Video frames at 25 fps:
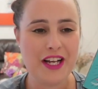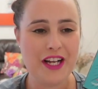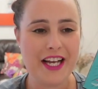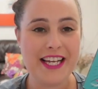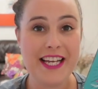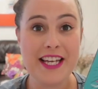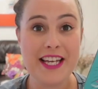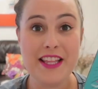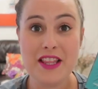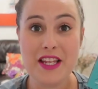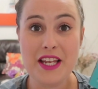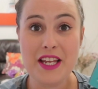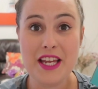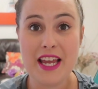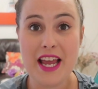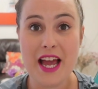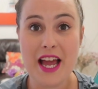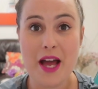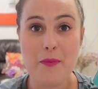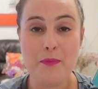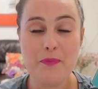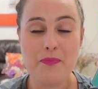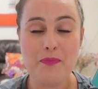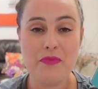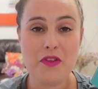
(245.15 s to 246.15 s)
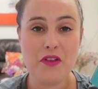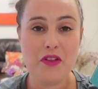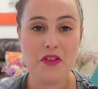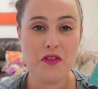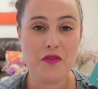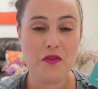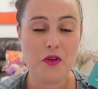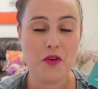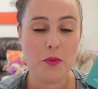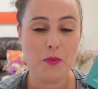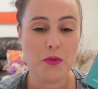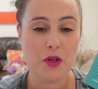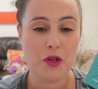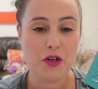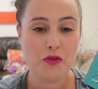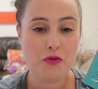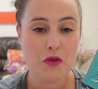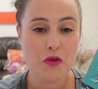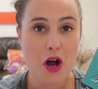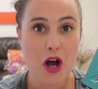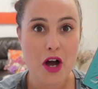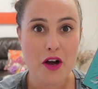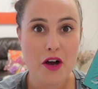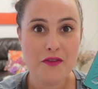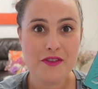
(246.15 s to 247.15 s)
like in the, um, the film The
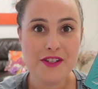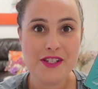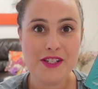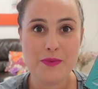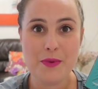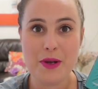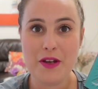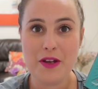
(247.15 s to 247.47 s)
Craft,